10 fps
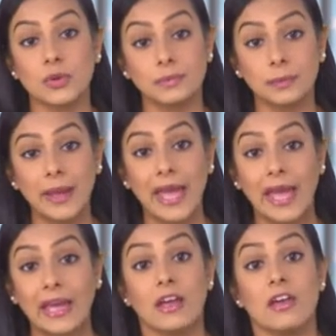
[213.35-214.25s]
we
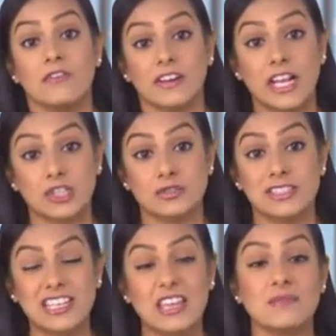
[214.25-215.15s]
prepare financial
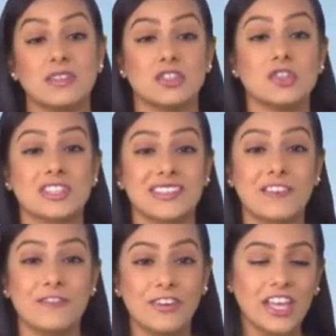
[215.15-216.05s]
statements using the
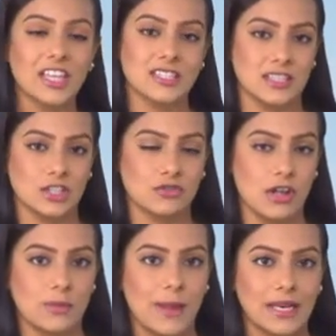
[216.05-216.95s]
figures in the
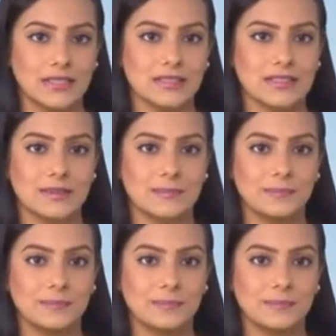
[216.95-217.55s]
trial balance.